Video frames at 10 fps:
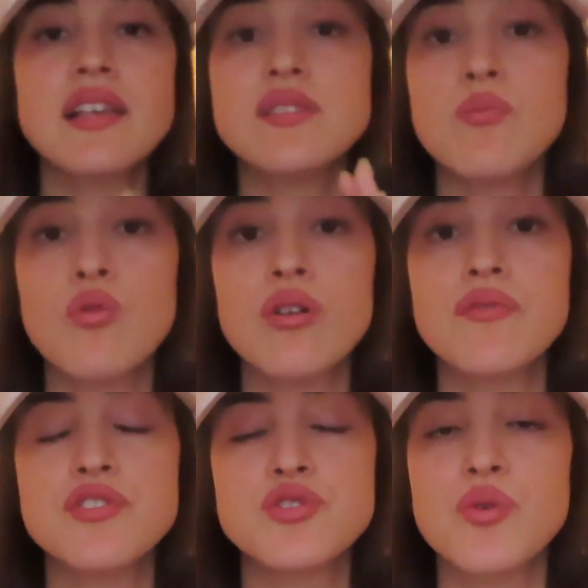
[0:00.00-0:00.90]
guess the moral
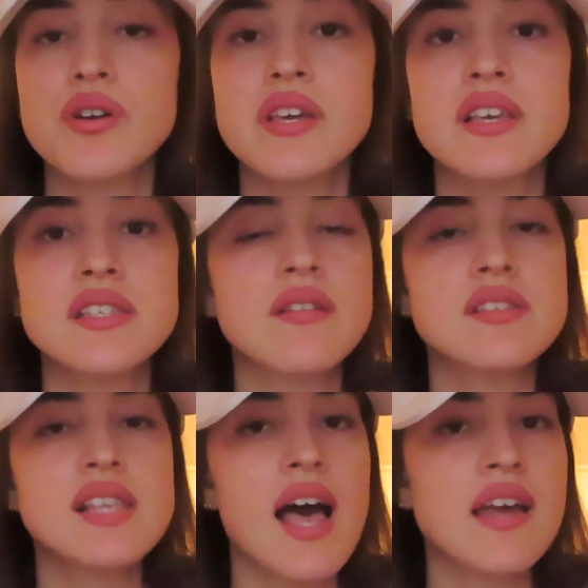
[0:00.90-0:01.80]
of the story is
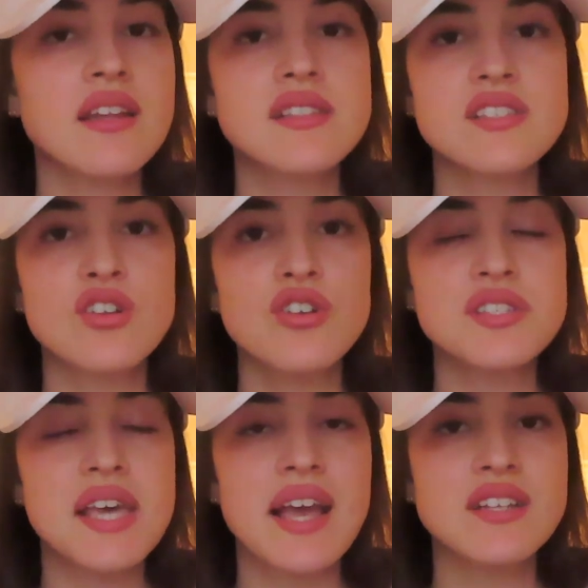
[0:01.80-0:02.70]
satin and silk
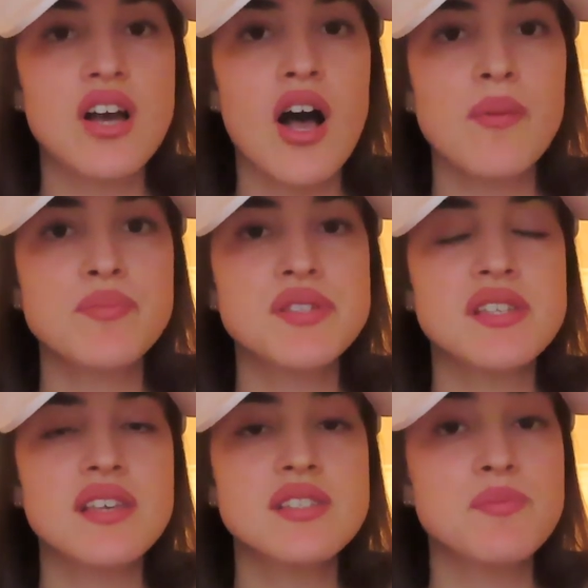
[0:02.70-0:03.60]
tank tops
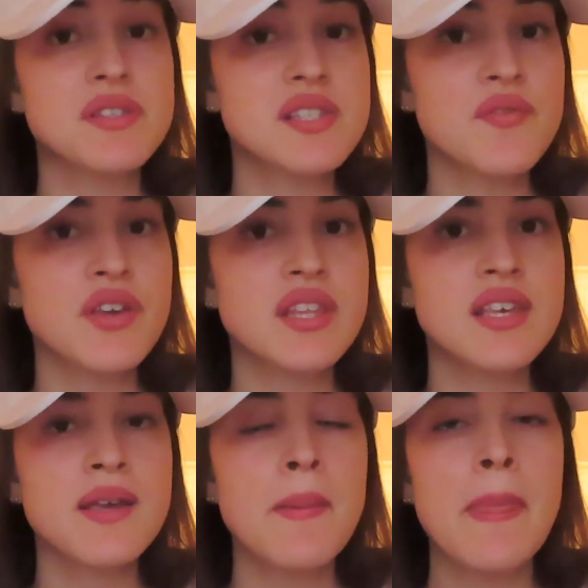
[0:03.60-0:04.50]

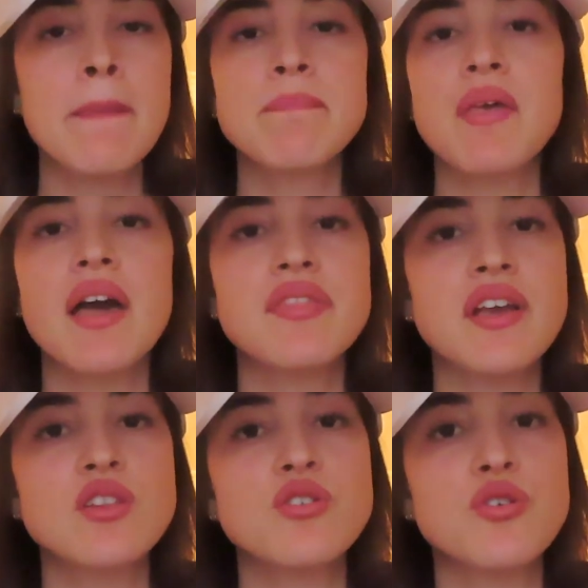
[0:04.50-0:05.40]
specifically, I
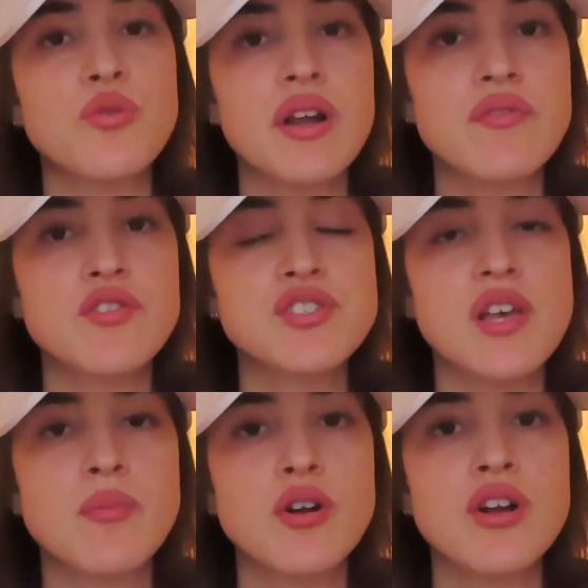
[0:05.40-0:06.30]
think look great for
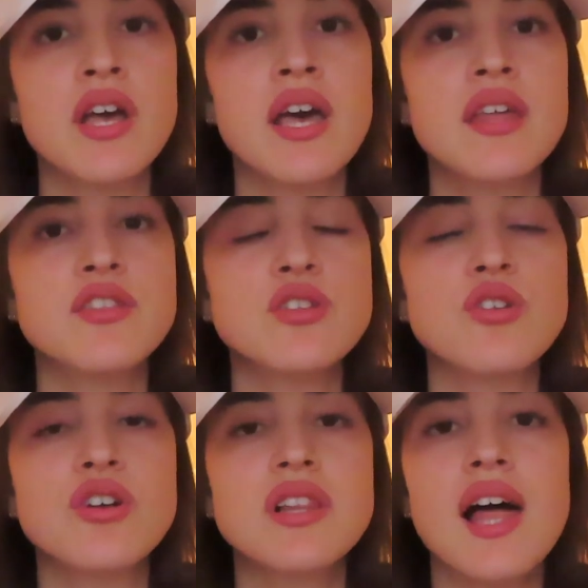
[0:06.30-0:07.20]
summer. They
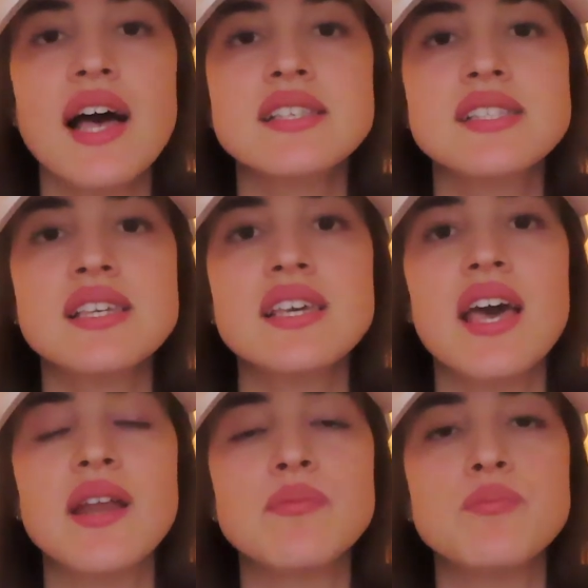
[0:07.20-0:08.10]
look classy
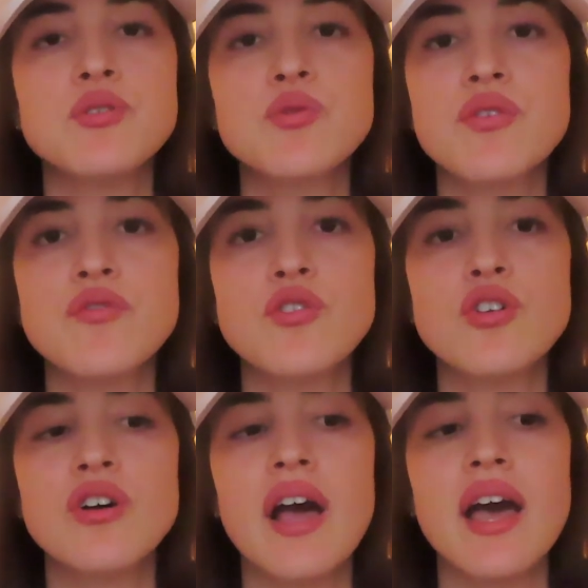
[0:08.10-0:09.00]
and
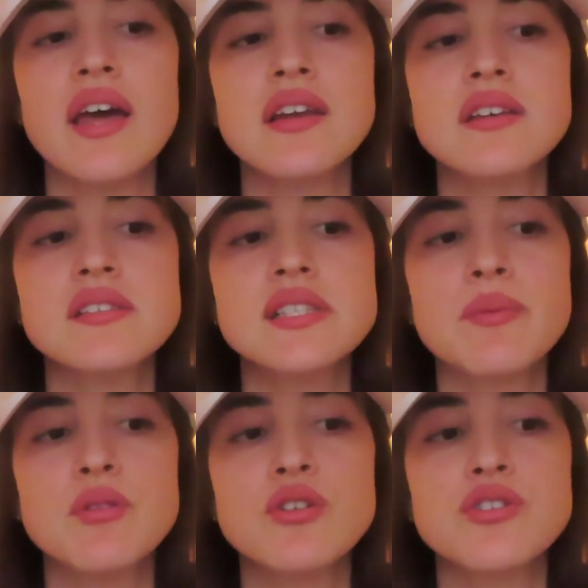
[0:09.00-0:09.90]
beautiful and
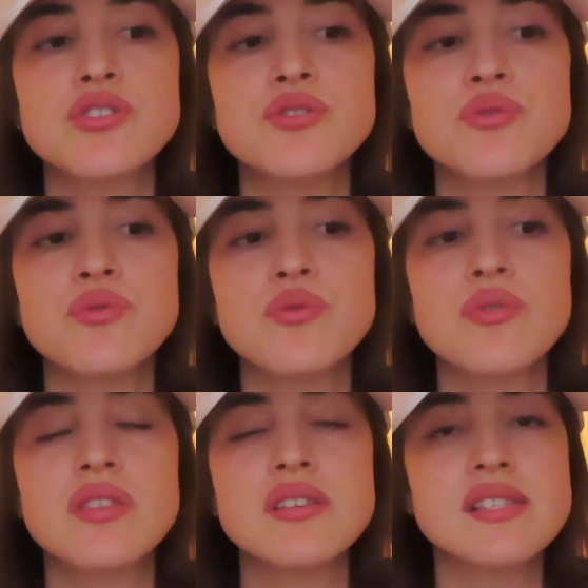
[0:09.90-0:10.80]
similar
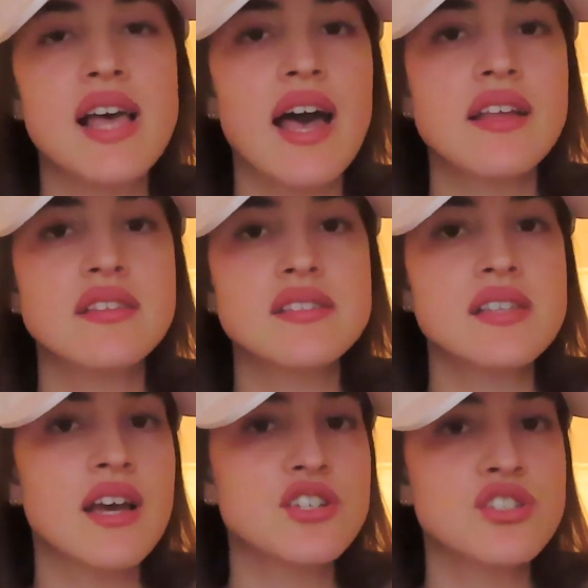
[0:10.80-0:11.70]
to the satin
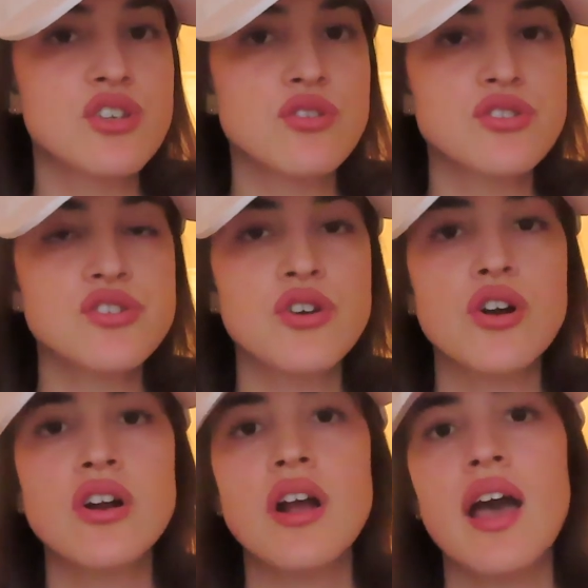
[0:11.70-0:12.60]
slash silk
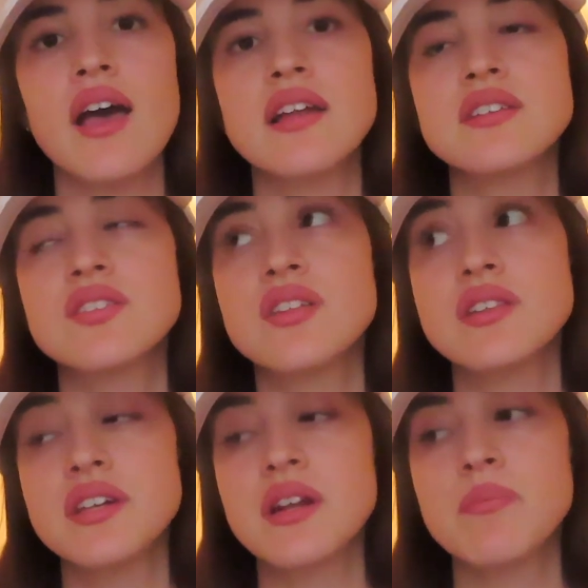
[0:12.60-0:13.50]
skirt and the
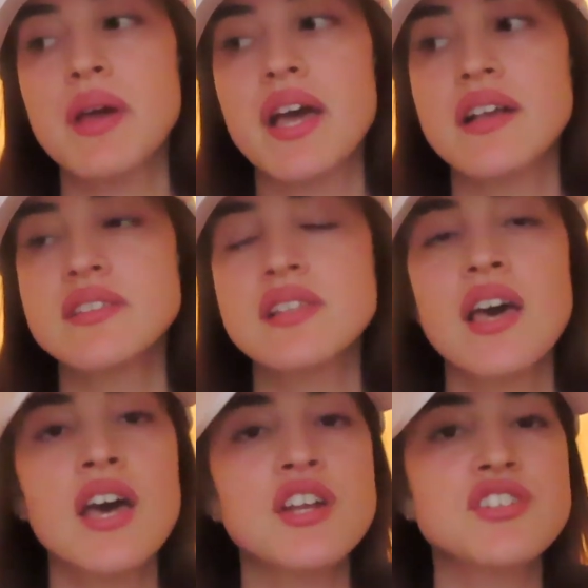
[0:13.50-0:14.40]
linen pants.
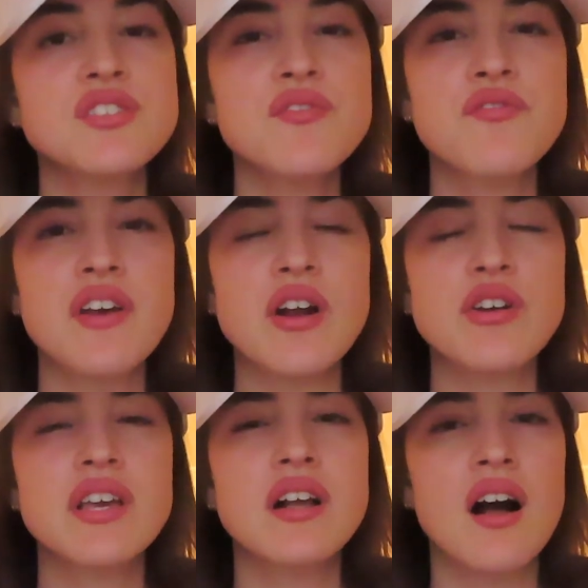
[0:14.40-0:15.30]
Just a
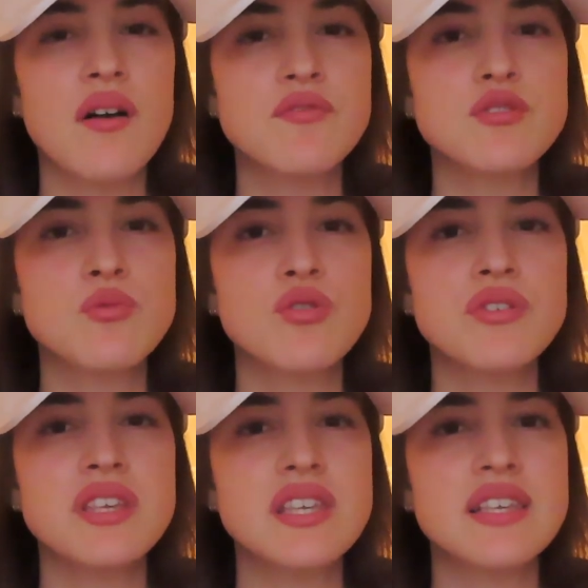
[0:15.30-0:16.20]
very
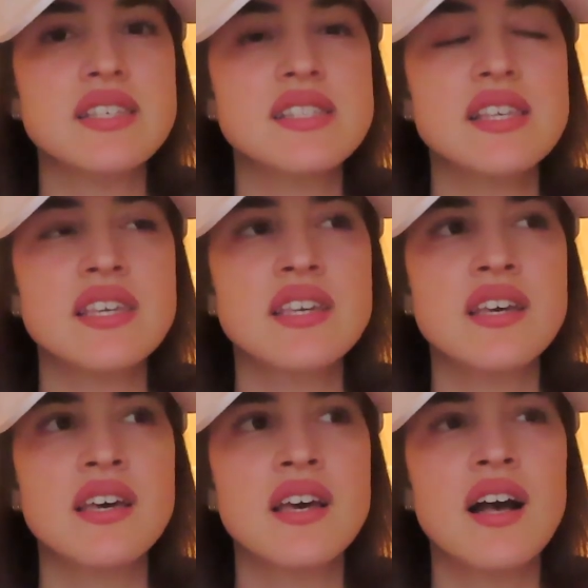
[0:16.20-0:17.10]
comfortable,
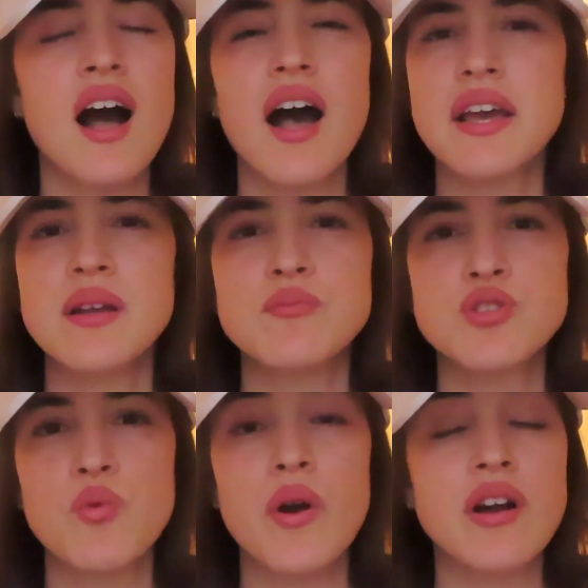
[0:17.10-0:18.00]
easy item
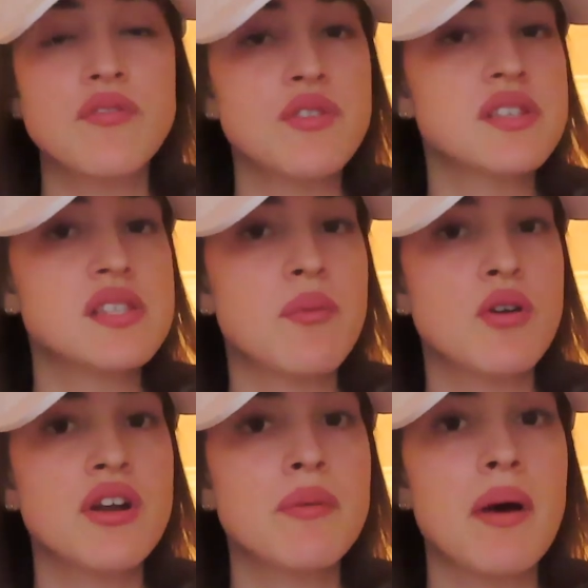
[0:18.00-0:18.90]
to wear for the
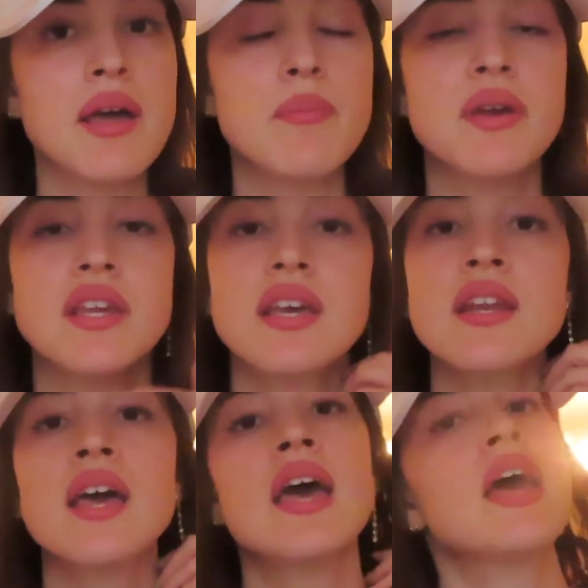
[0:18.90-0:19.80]
summer, in my
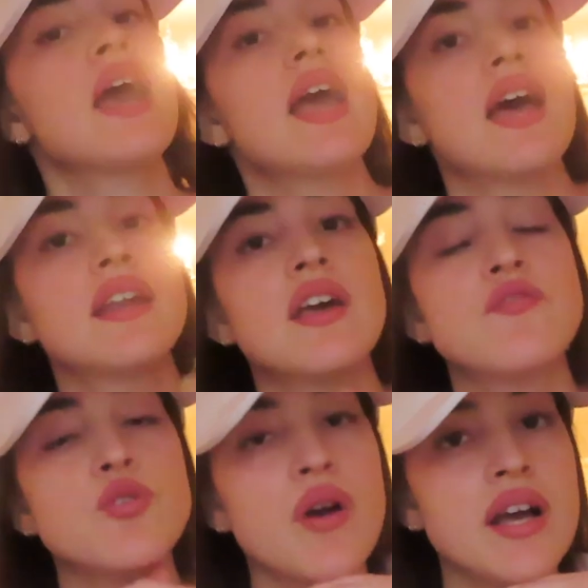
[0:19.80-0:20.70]
opinion. And
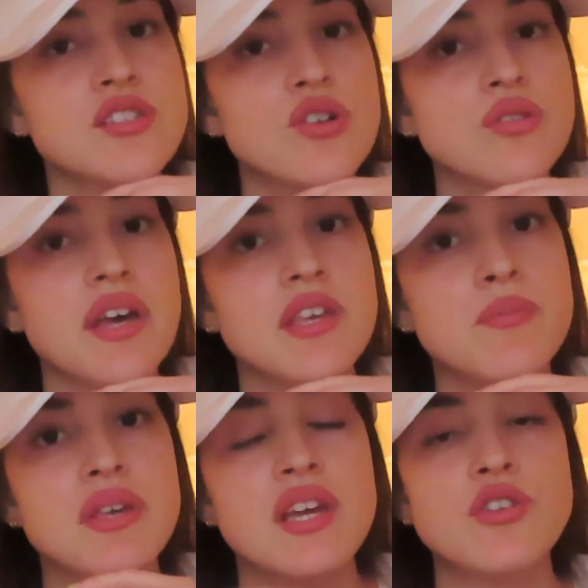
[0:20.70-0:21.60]
if you guys are like
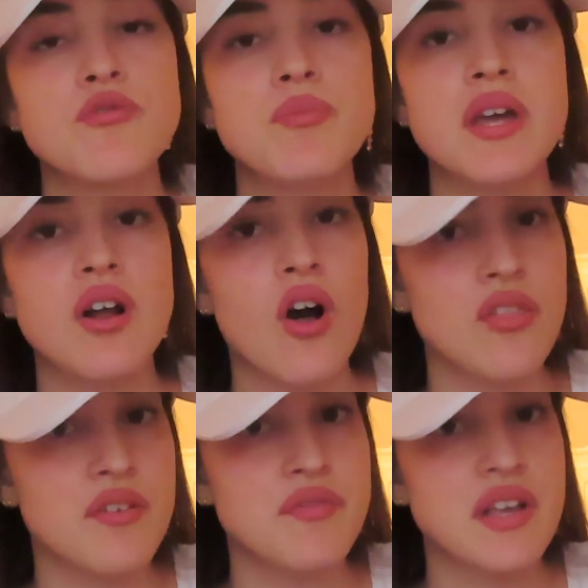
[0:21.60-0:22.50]
me and you've been
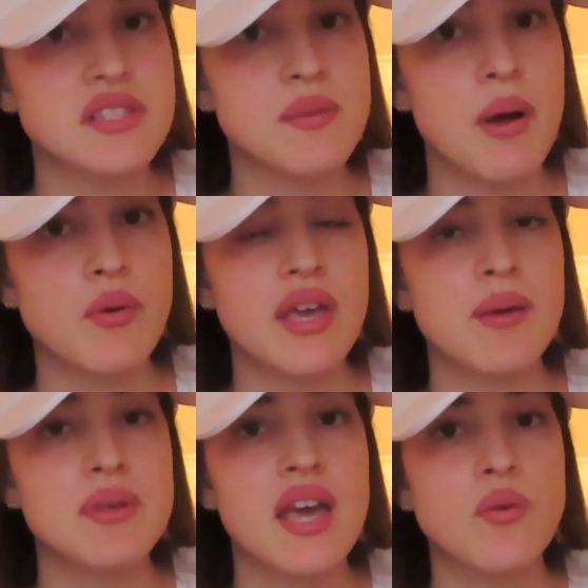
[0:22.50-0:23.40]
on the fence about
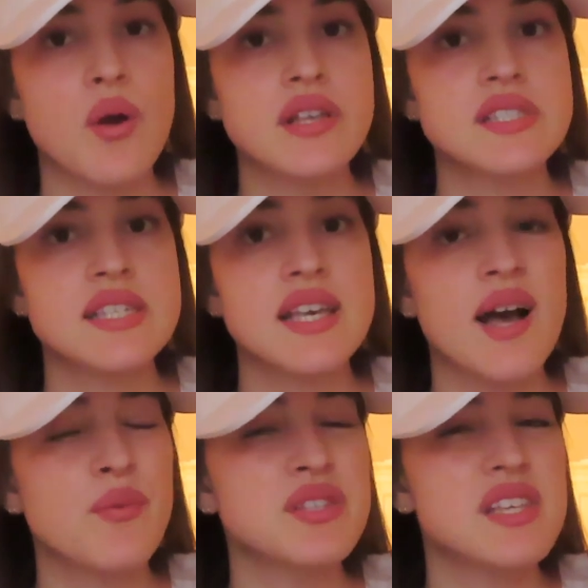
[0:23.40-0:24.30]
Cami NYC,
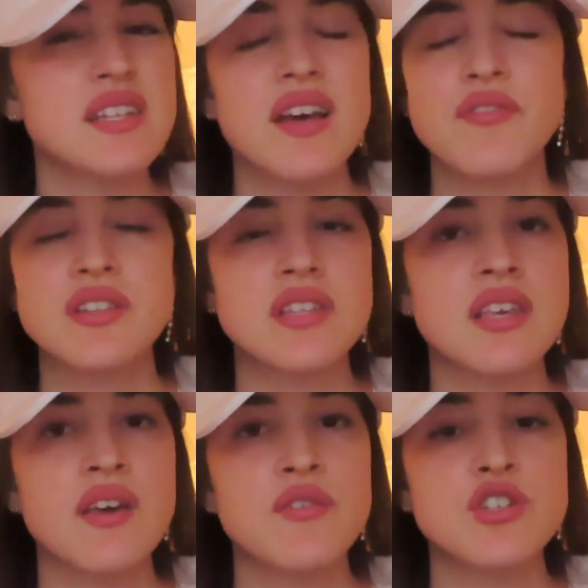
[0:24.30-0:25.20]
I would say definitely
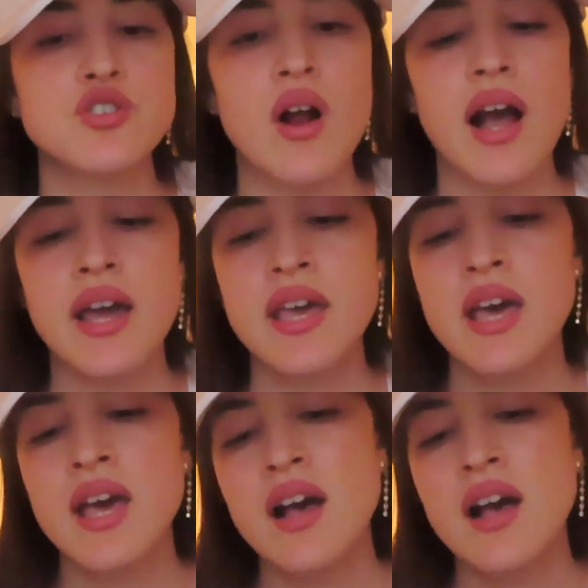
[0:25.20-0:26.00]
give it a try.